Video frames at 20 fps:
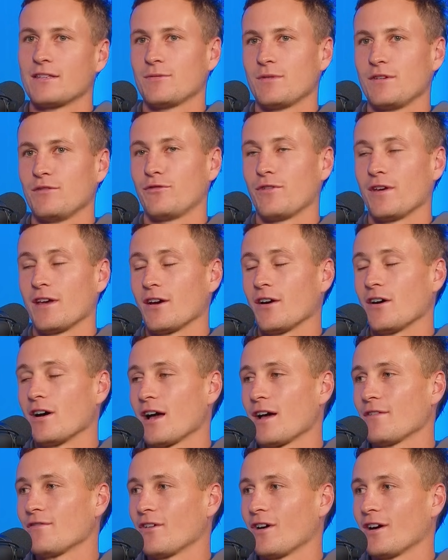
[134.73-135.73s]
To be fair,
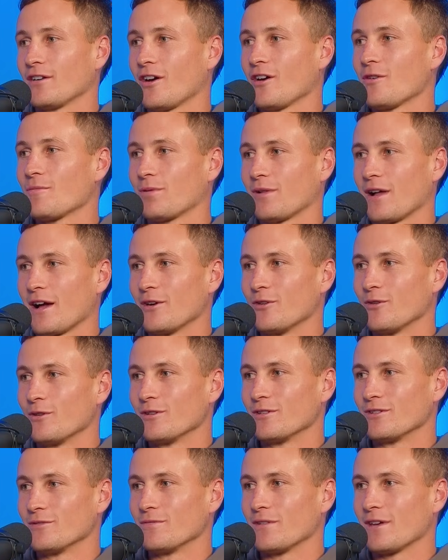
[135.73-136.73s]
I don't play to it
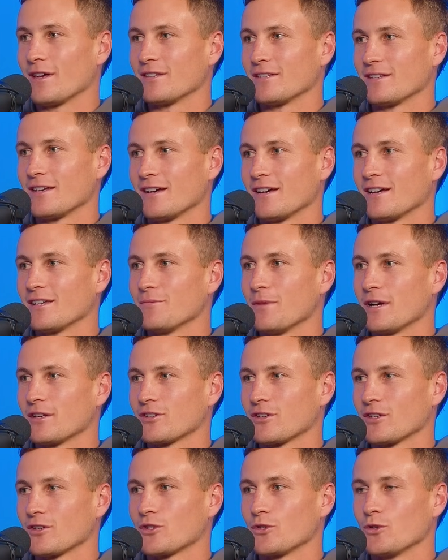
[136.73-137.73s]
as much
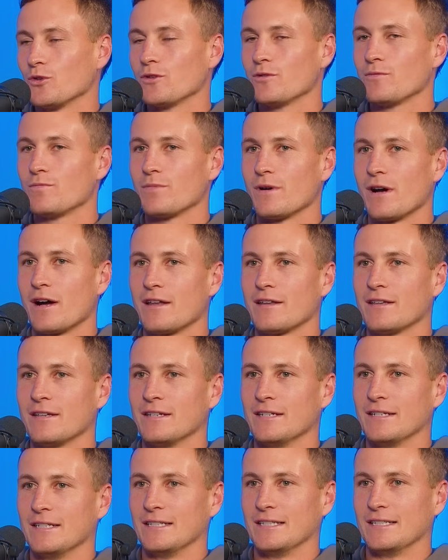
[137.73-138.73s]
as I should, but
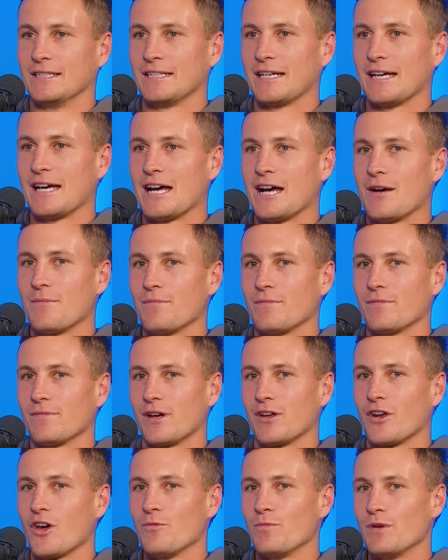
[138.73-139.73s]
I
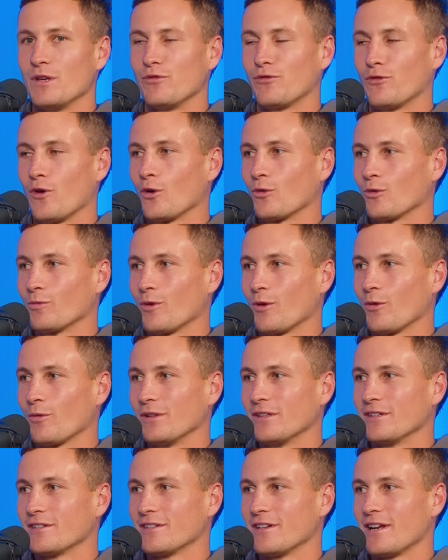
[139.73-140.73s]
know Big Fog would probably
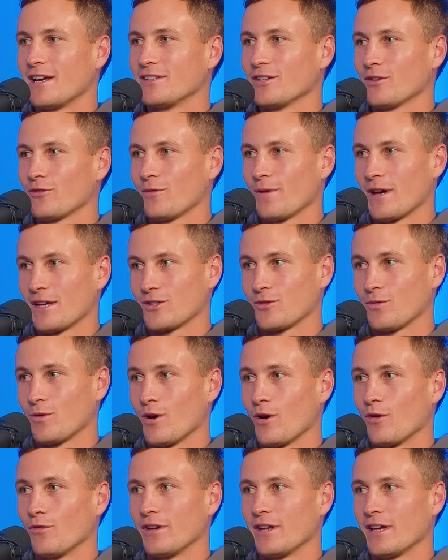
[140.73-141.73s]
be listening. He's off about
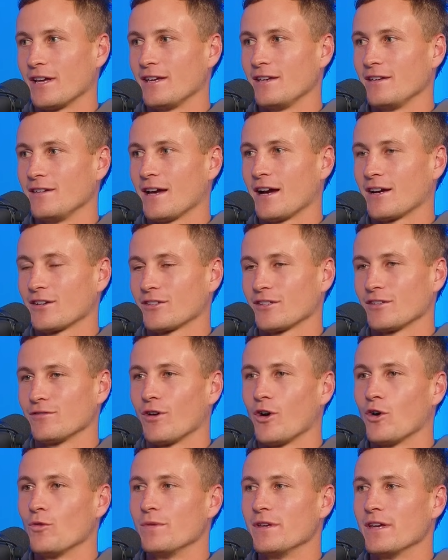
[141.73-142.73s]
12, and he actually
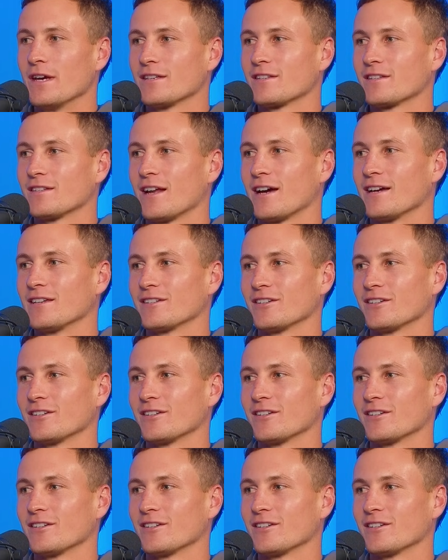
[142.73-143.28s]
rolled me yesterday.